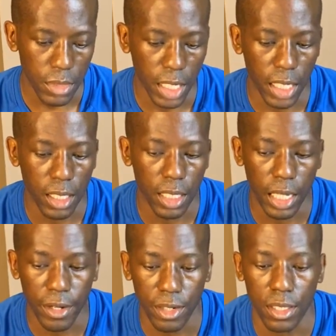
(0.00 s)
in
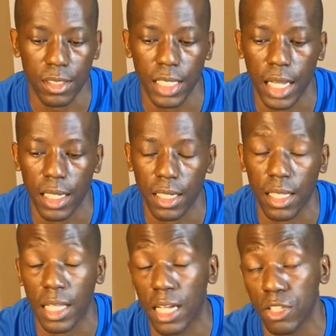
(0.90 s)
areas that
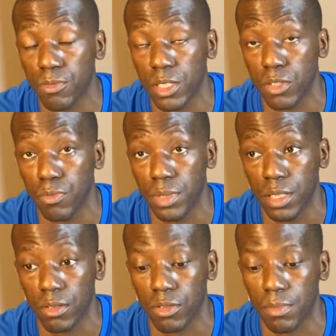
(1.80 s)
allows me to
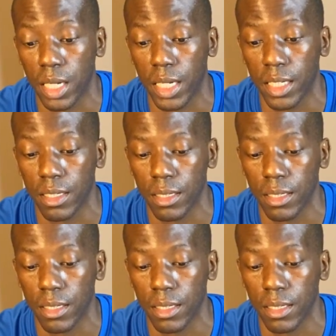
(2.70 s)
build my